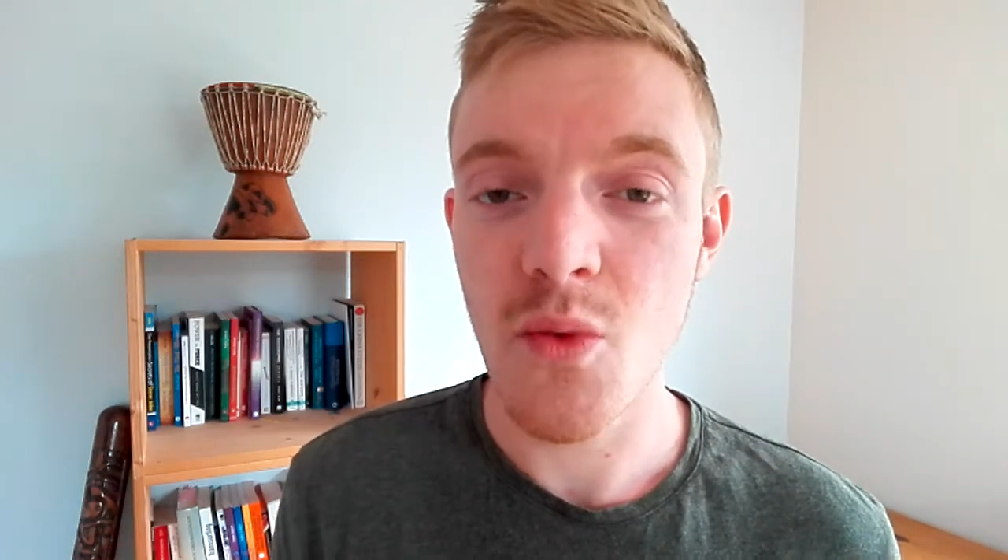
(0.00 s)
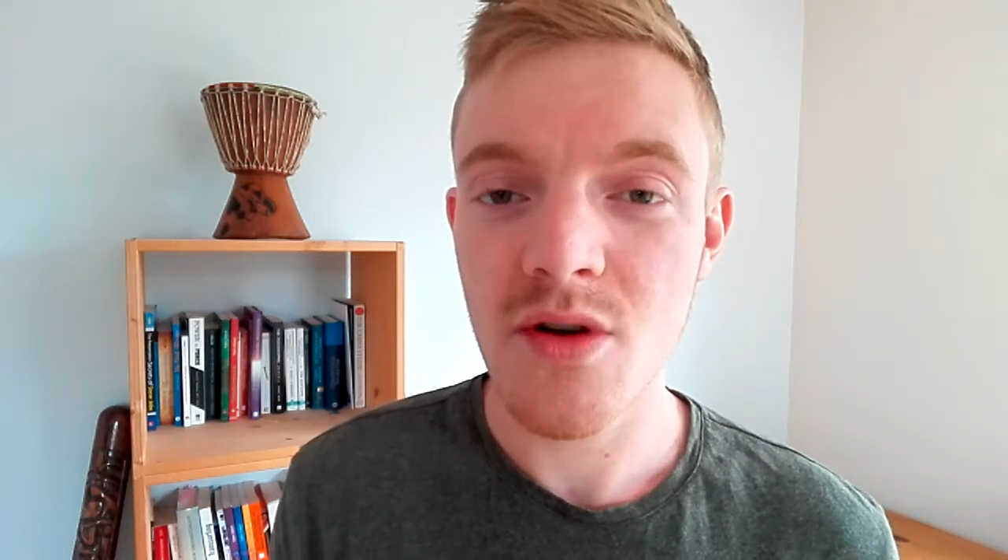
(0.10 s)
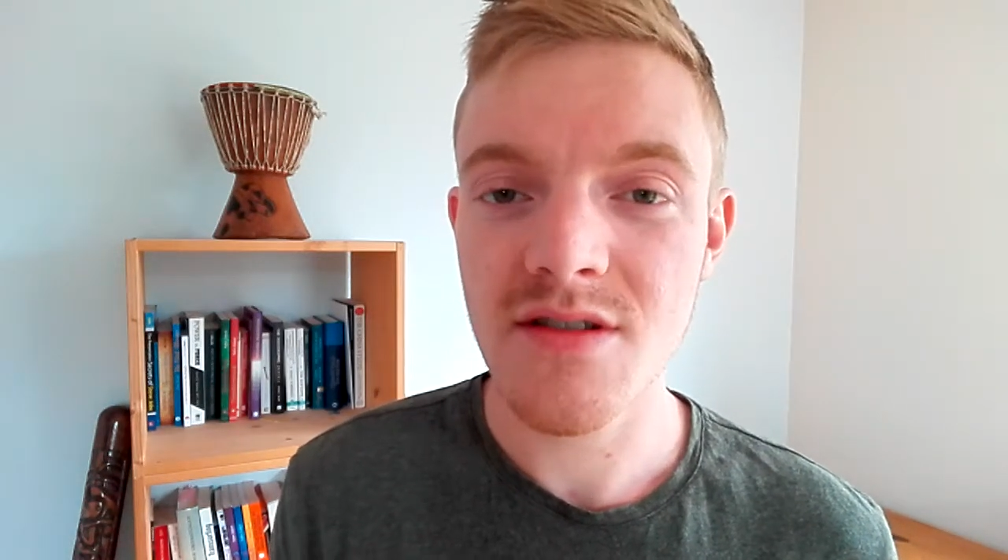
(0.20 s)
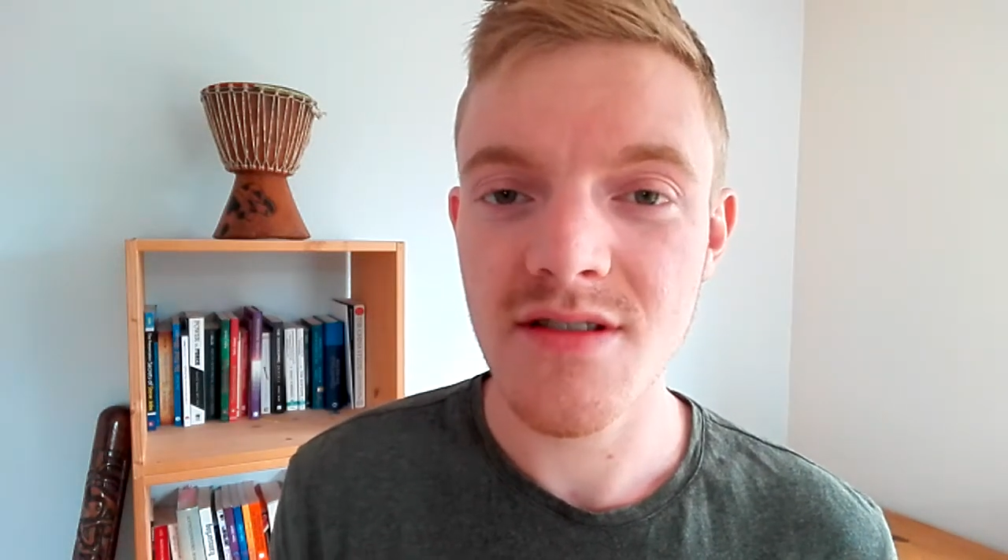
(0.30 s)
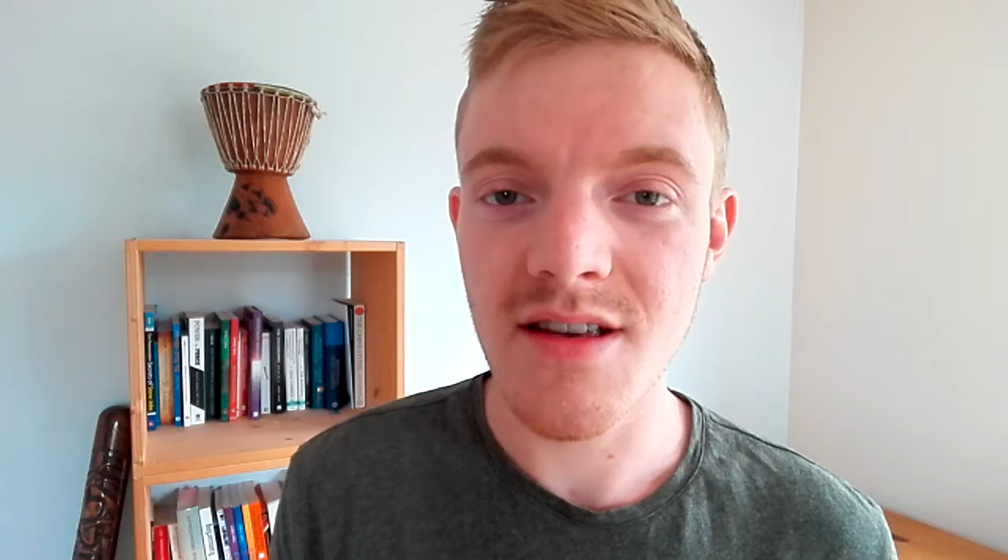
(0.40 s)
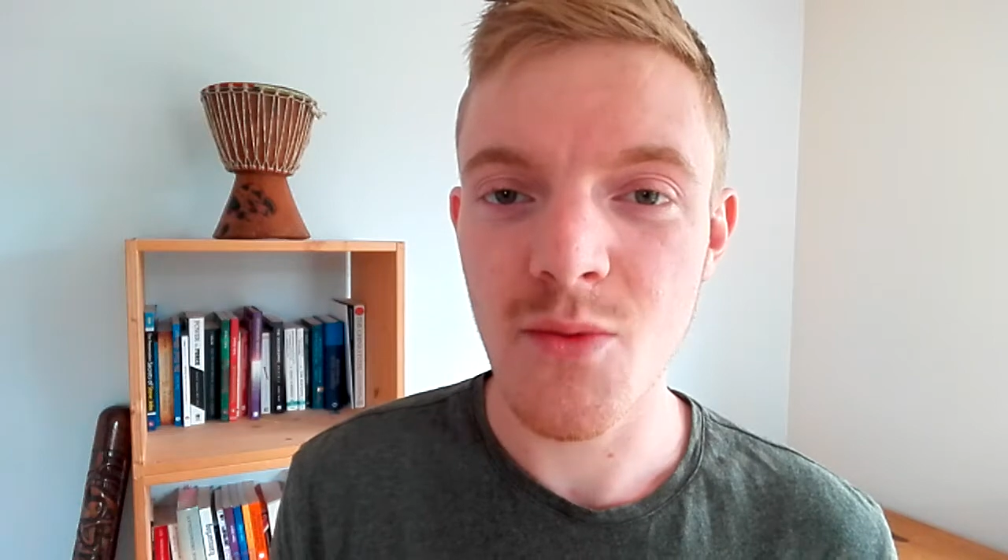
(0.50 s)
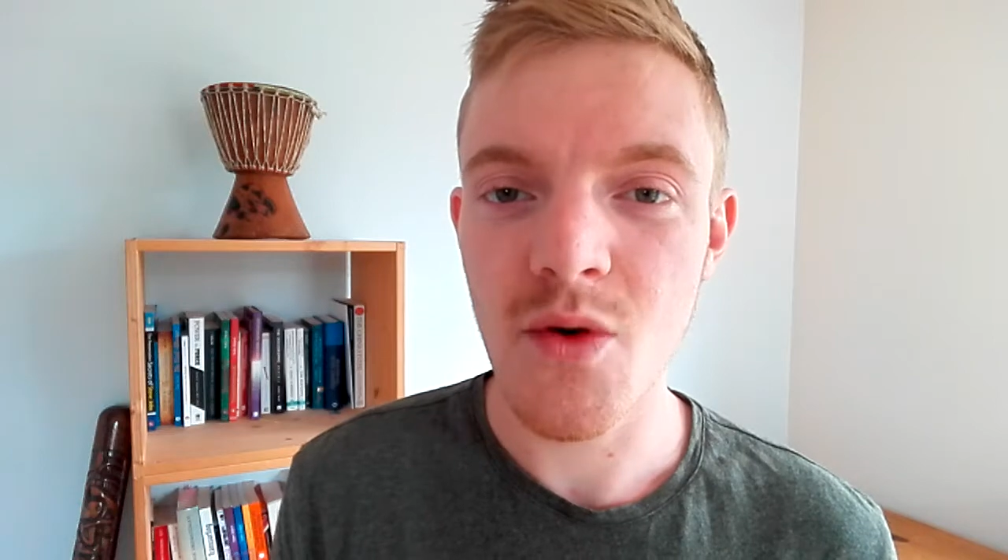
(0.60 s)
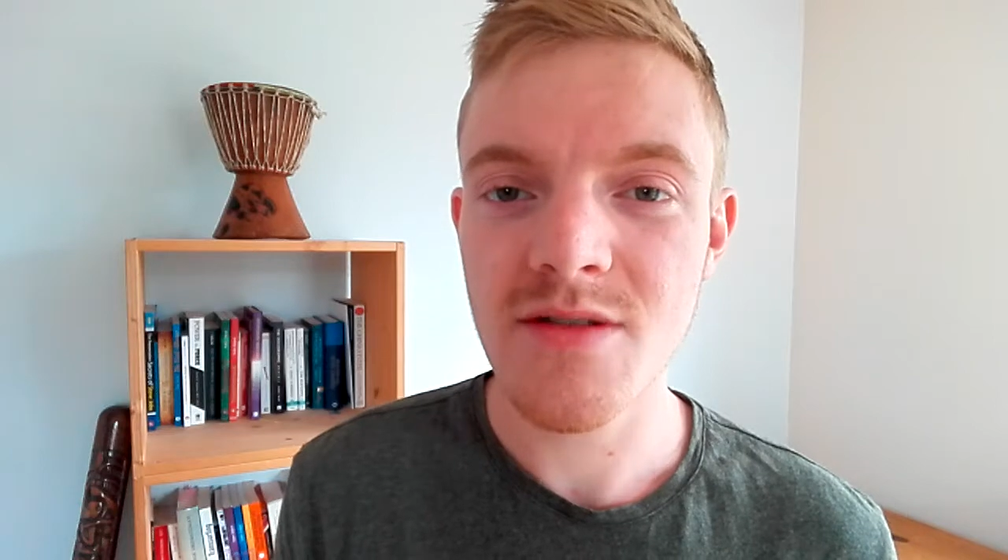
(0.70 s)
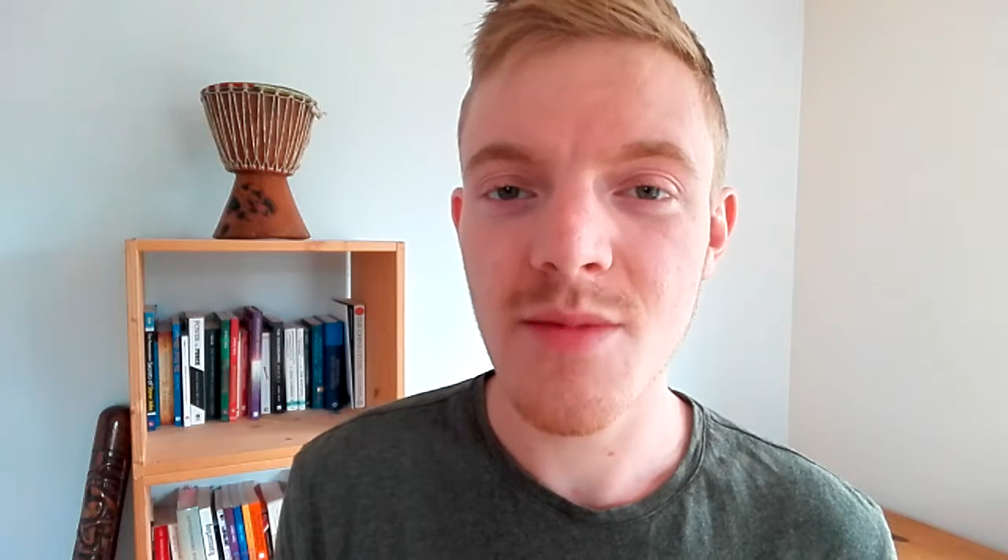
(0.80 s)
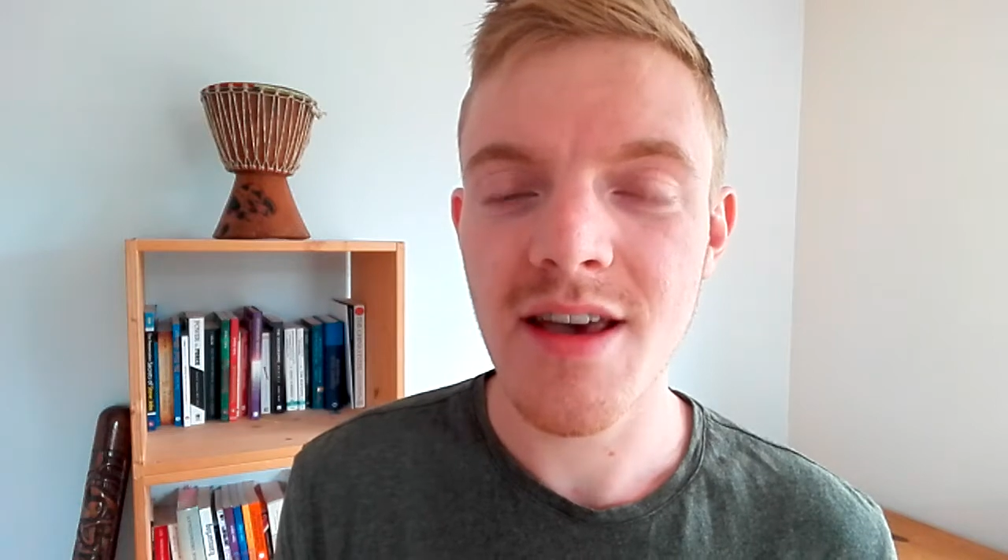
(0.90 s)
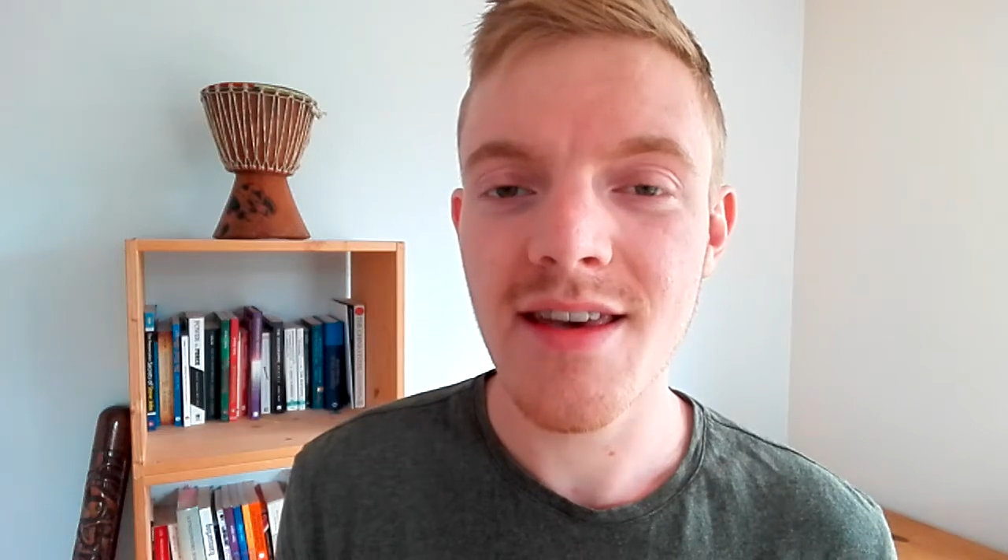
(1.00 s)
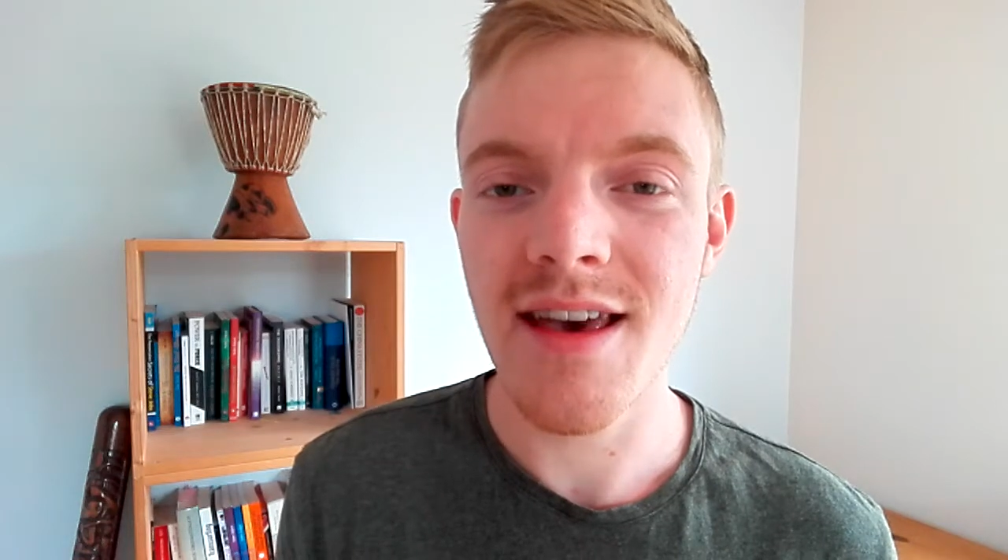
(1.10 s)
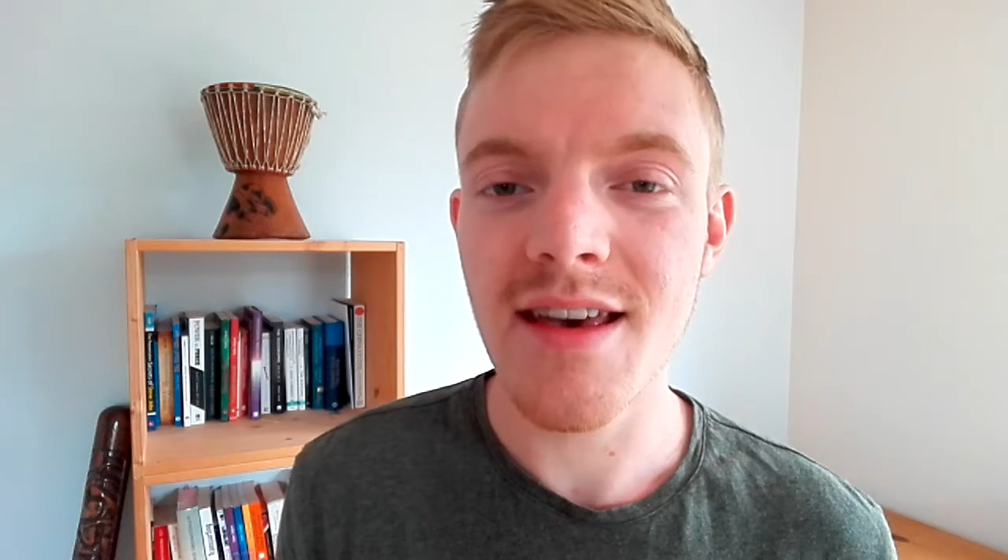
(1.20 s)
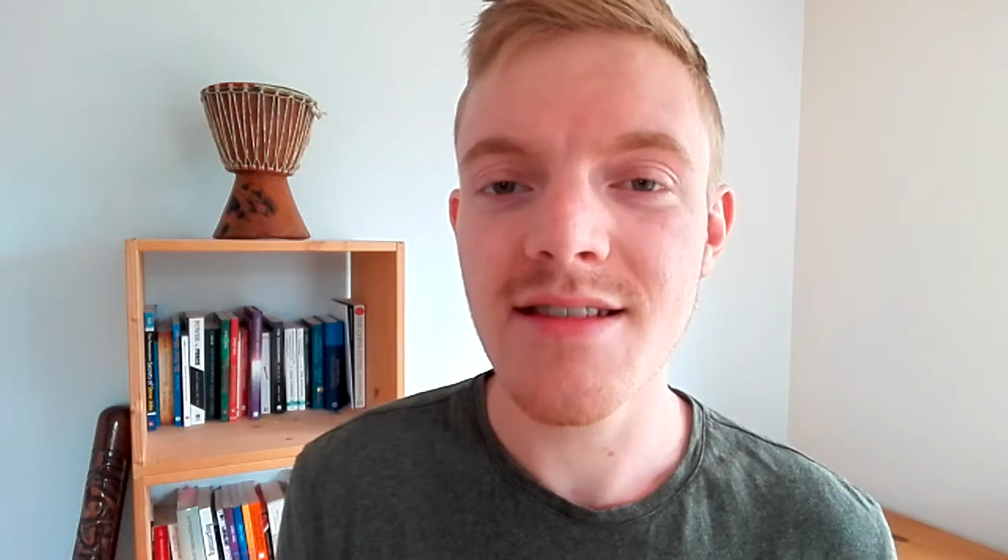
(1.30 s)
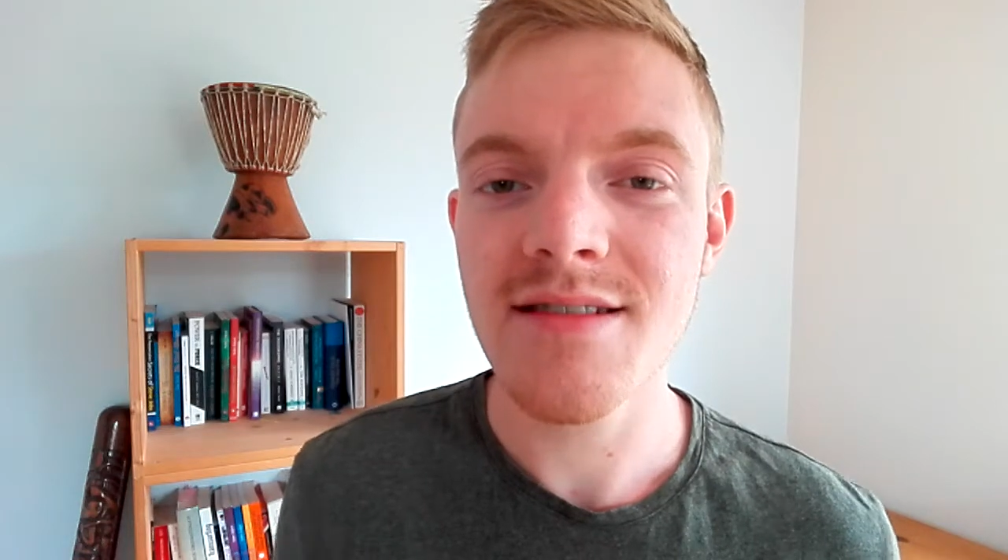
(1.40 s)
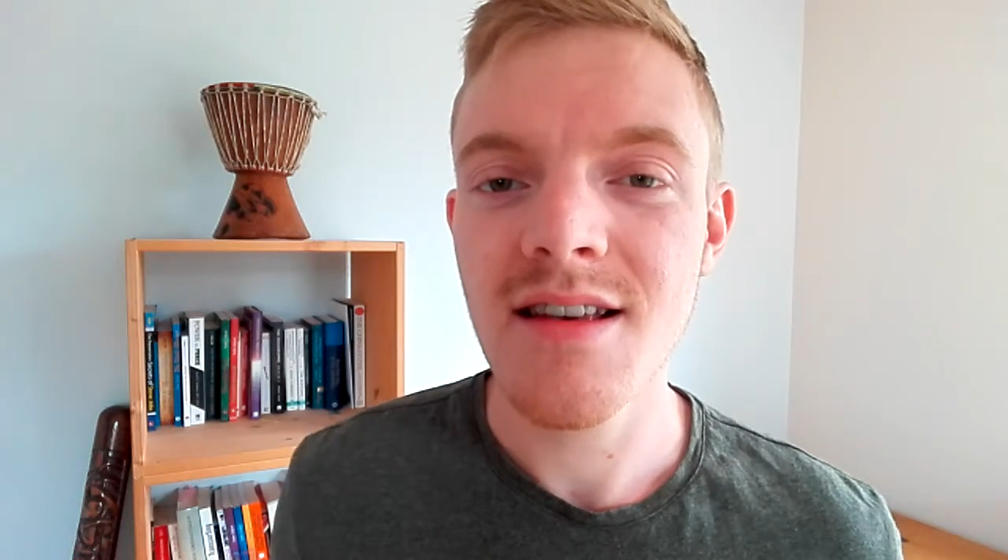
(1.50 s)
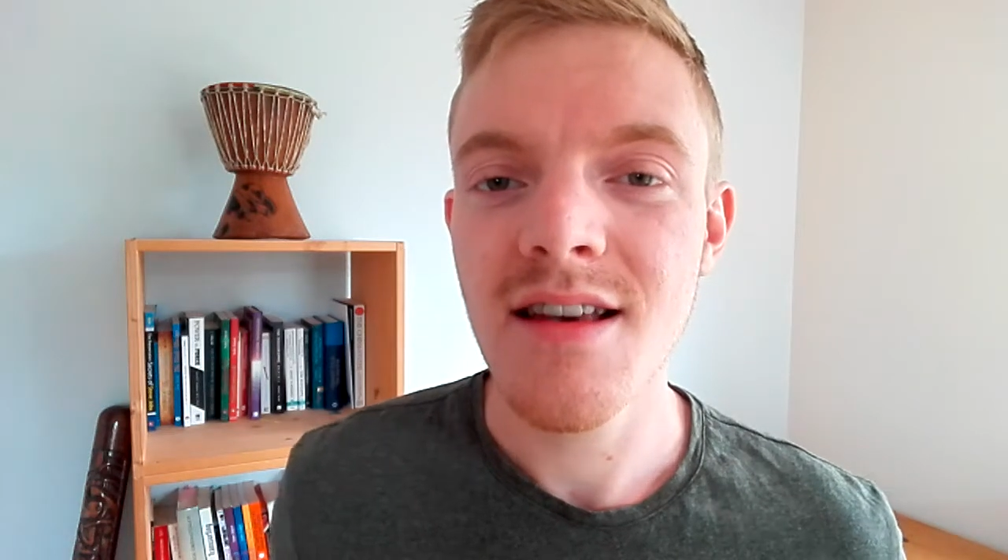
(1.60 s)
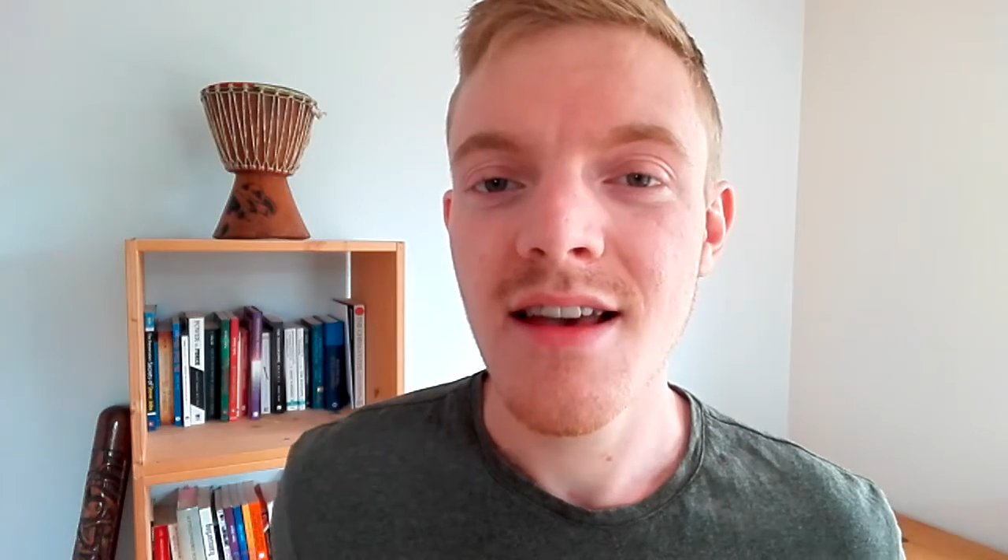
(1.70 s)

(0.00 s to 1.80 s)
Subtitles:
was my case,